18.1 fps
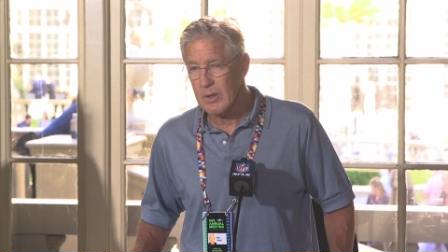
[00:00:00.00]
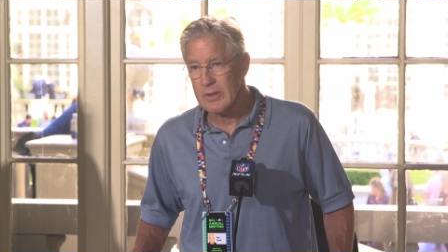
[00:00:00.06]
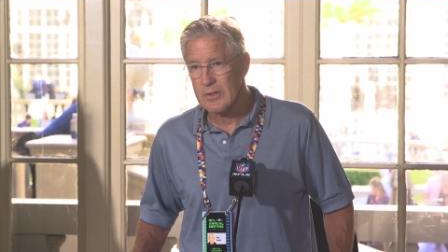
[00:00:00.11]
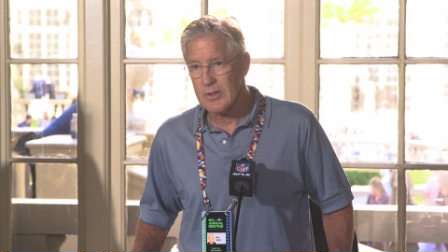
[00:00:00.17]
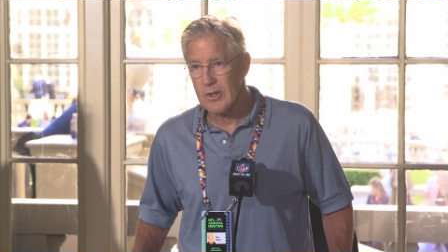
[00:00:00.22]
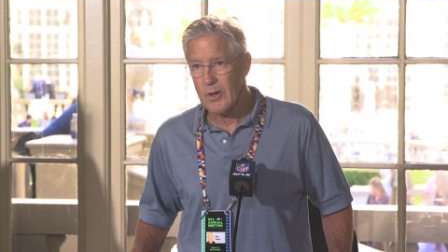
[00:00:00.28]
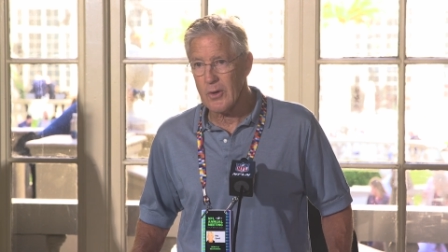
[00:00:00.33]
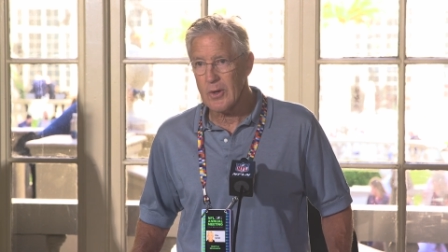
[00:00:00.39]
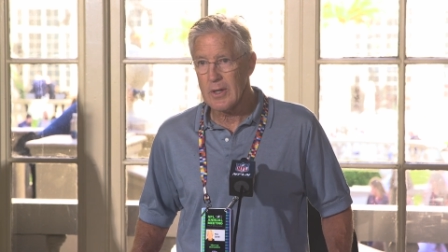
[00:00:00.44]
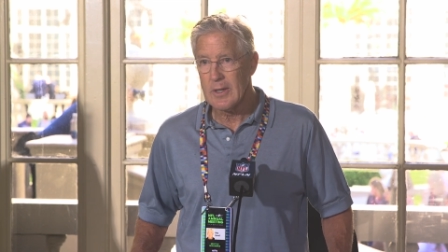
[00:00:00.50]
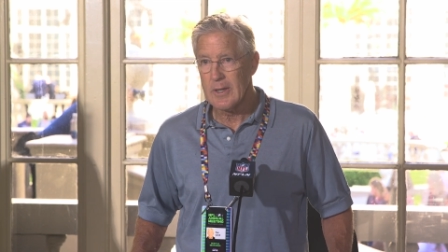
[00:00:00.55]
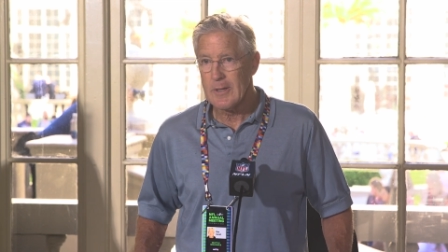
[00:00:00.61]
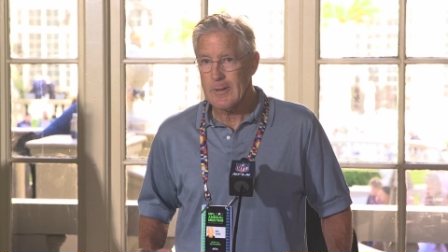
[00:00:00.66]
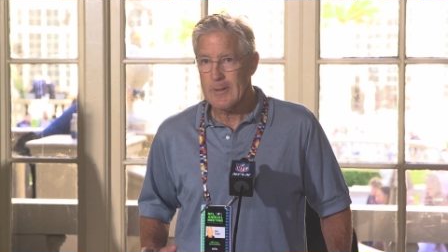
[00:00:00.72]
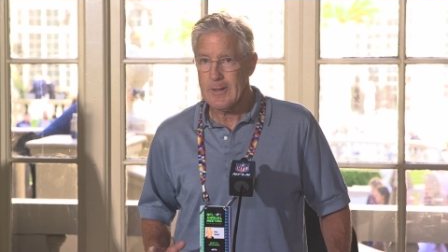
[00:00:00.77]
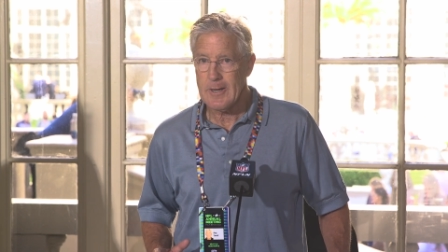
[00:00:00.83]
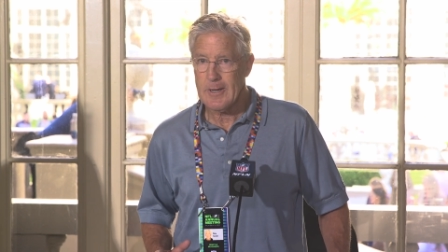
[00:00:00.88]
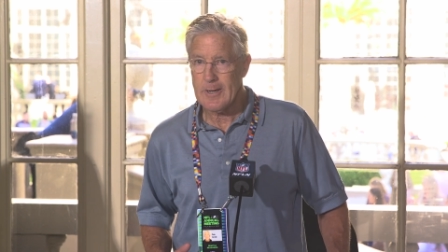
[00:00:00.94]
And so
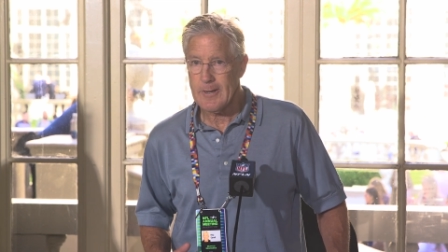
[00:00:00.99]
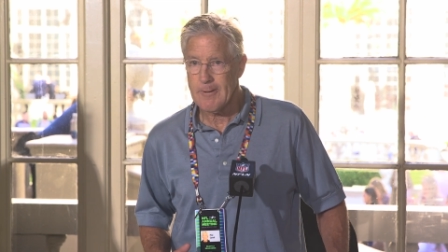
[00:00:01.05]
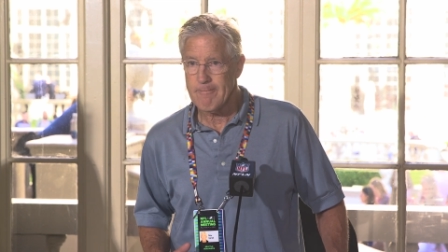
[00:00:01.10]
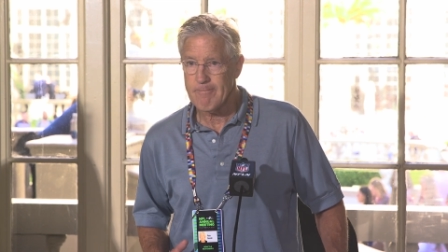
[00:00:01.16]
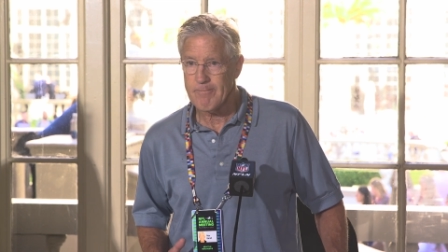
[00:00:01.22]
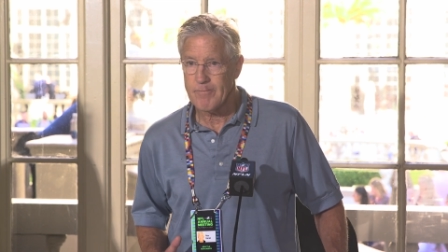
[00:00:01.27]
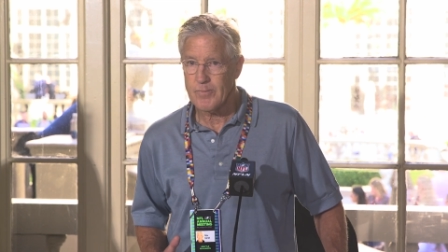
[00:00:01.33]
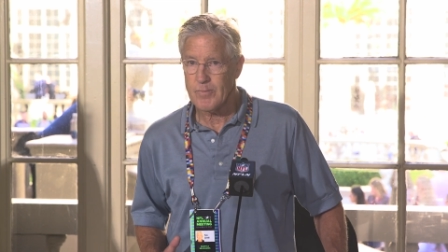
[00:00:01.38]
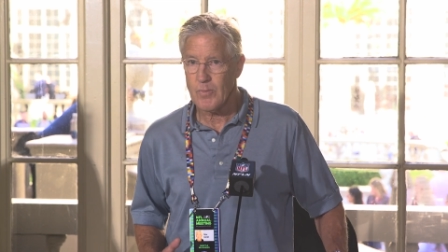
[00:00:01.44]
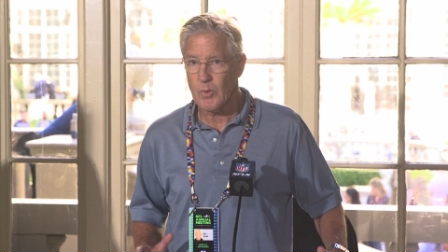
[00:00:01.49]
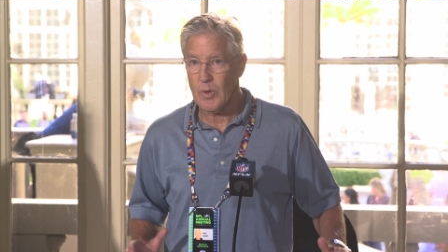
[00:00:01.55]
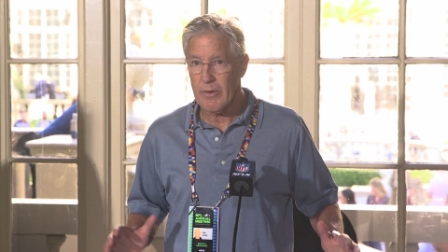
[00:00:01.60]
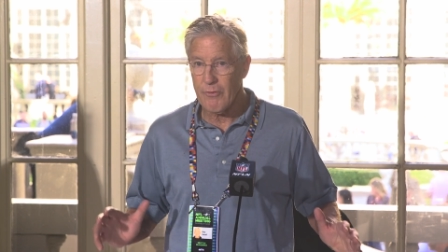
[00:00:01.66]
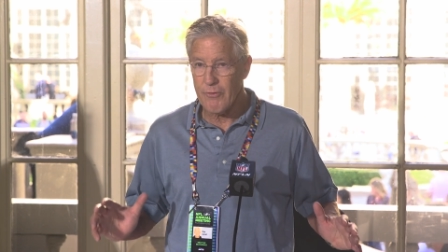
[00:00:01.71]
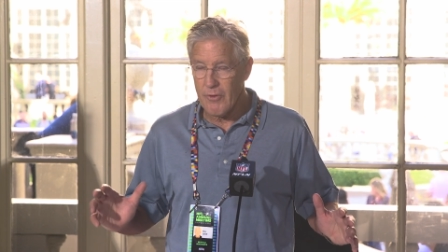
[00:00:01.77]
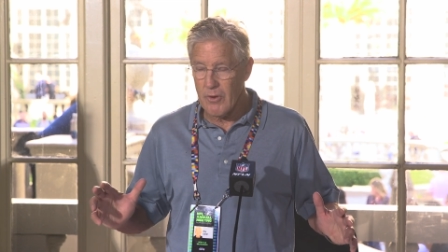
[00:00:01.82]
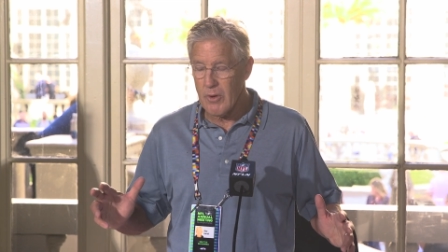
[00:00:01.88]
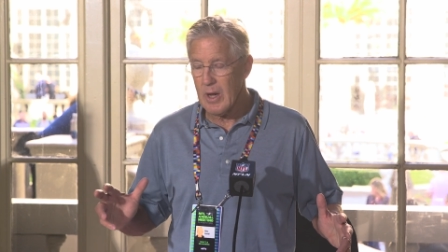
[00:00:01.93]
um, we
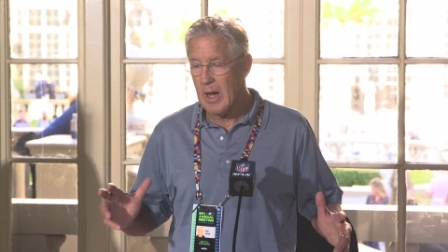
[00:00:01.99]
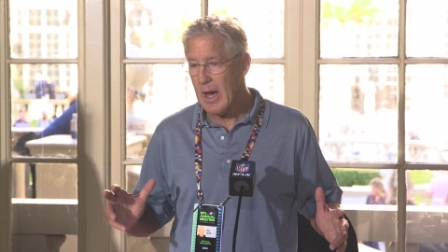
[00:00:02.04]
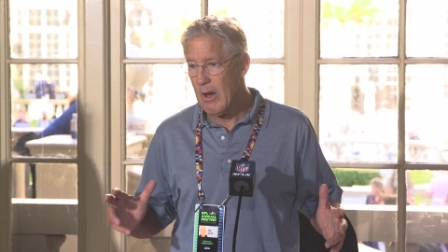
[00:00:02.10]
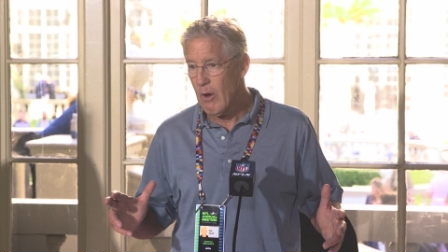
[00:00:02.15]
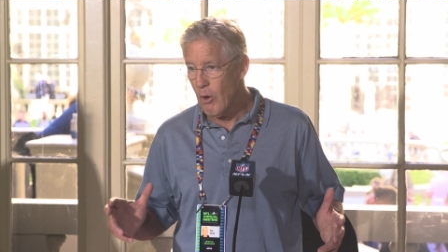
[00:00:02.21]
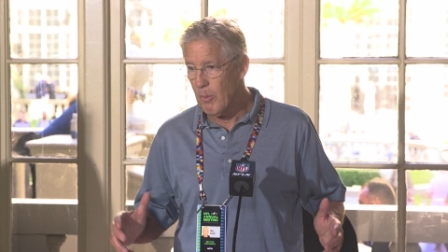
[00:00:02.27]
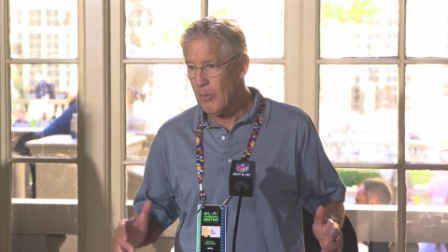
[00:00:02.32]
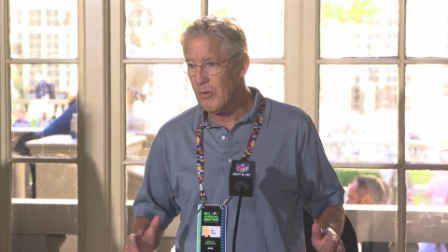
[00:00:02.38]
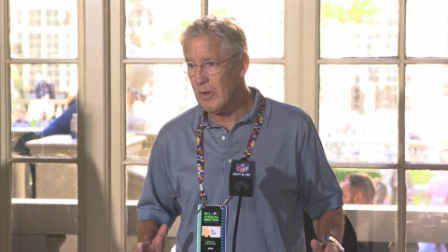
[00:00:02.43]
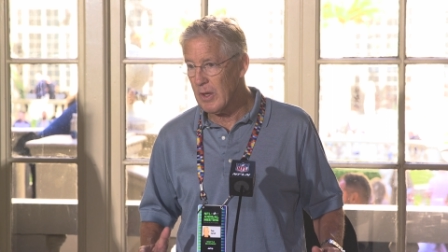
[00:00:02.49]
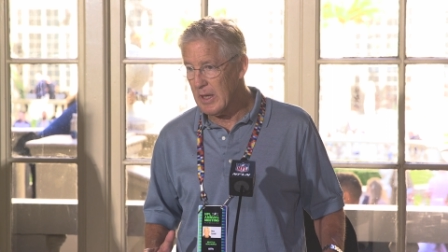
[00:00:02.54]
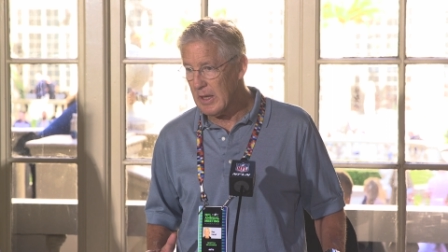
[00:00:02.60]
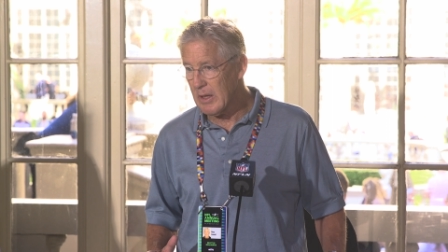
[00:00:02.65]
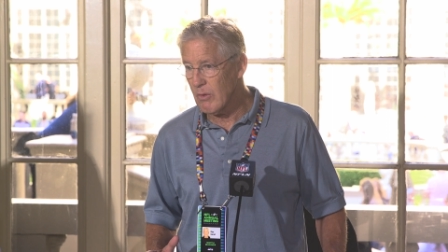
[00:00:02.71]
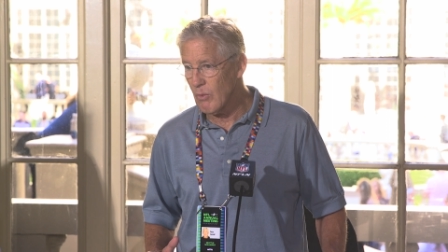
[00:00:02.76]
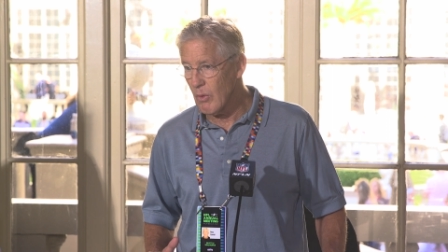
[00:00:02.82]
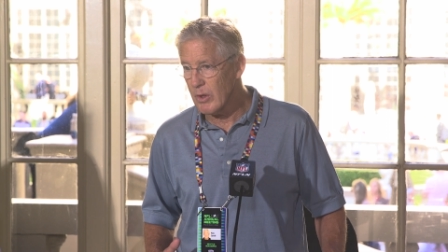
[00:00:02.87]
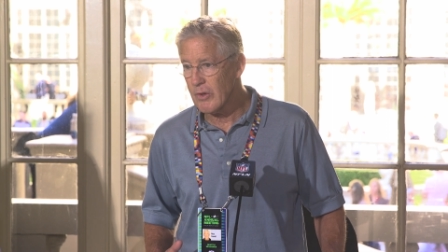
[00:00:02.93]
have very high hopes that he
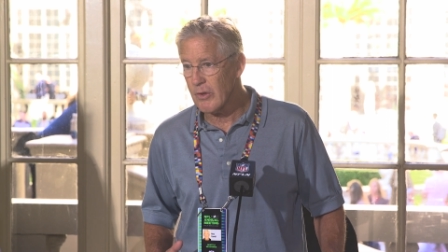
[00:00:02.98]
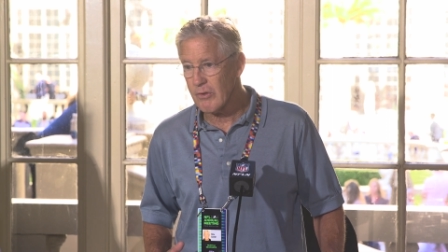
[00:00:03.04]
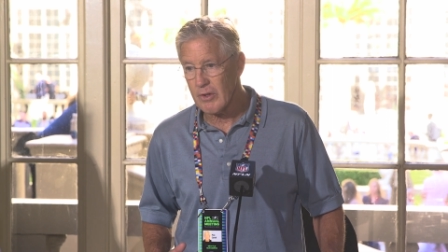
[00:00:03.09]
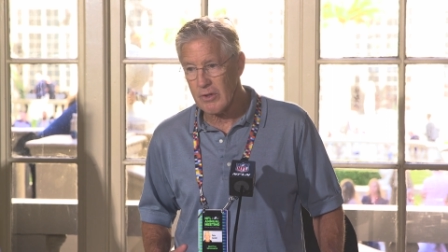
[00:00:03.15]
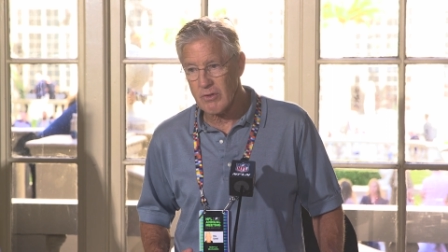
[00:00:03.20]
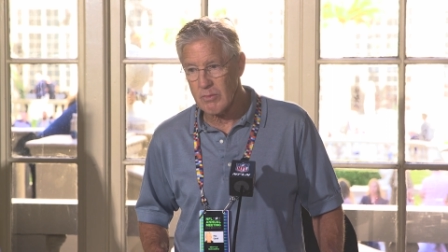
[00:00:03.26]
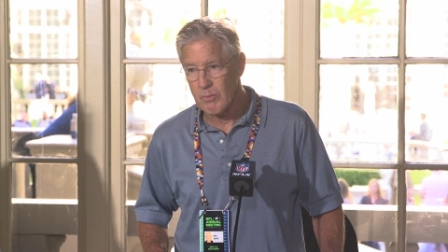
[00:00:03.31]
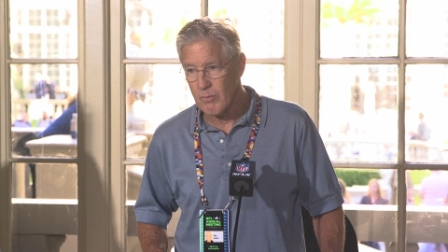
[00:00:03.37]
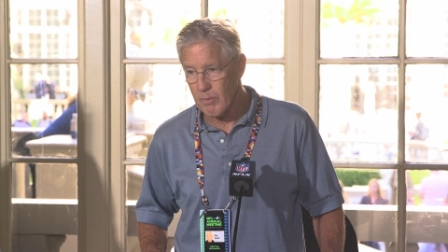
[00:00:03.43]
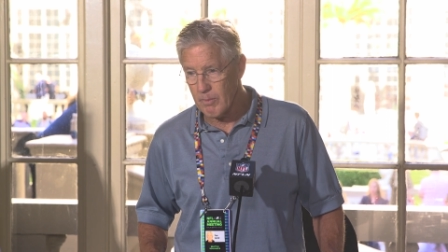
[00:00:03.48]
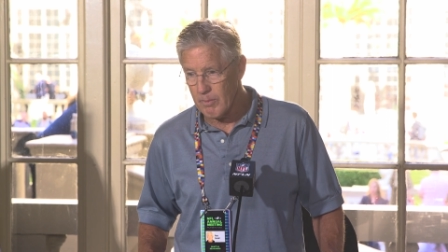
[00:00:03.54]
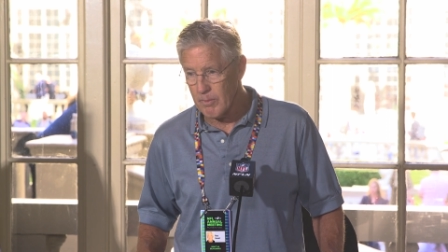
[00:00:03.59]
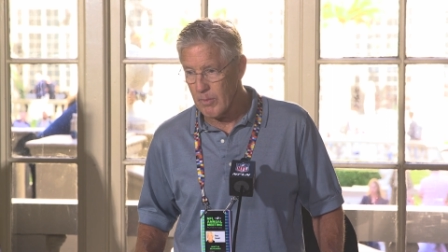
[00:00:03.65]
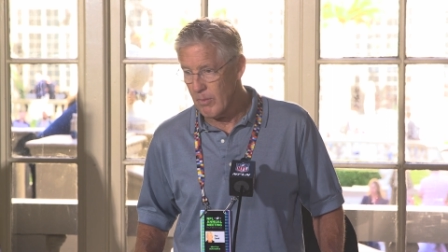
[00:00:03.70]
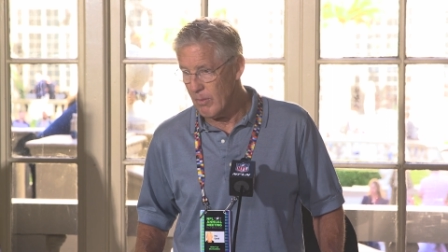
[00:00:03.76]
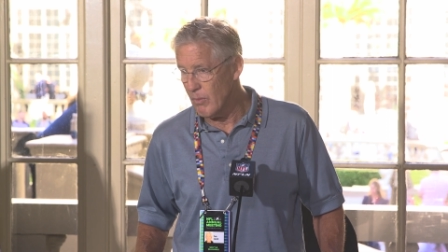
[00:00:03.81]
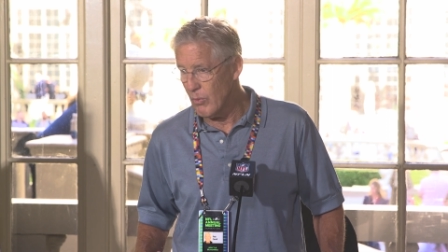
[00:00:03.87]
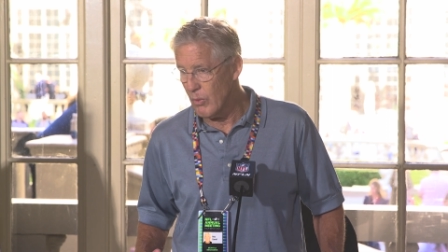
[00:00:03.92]
can run the system
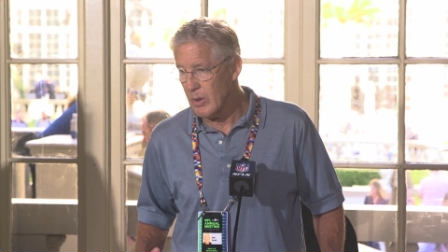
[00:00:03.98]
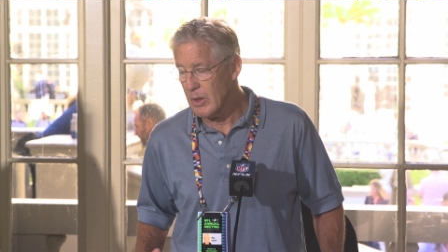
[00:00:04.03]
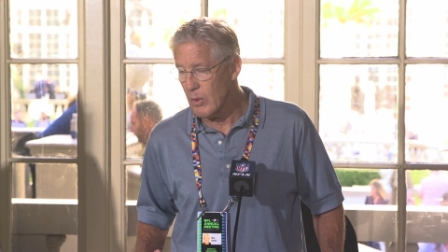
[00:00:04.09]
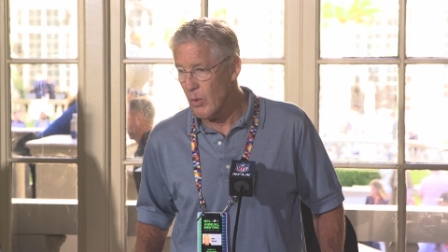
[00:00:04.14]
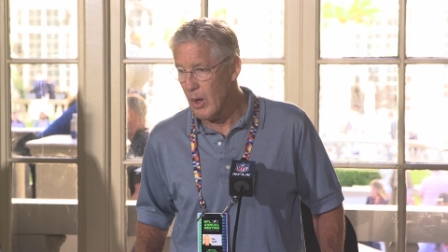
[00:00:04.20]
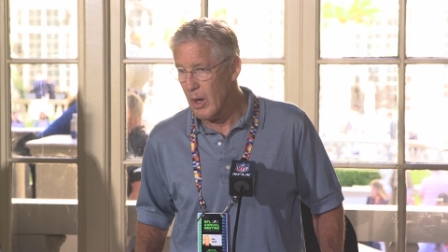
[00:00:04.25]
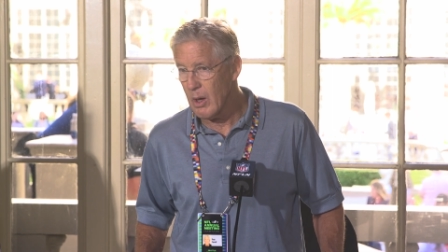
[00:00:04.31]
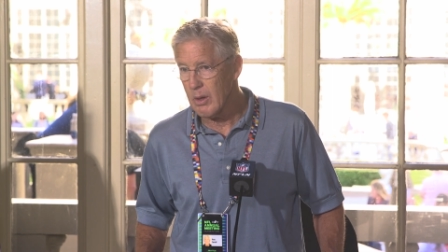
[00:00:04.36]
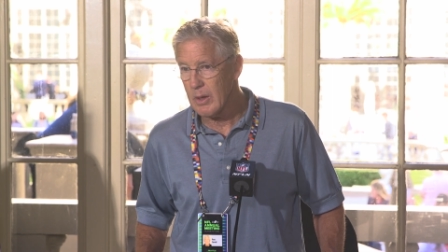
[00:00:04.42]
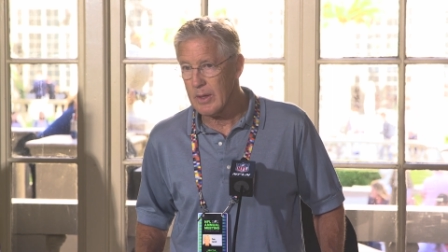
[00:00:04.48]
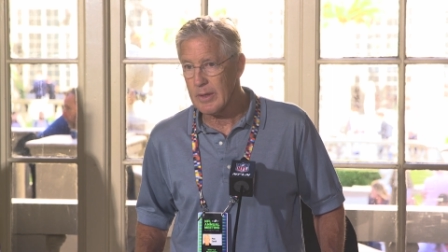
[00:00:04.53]
really well.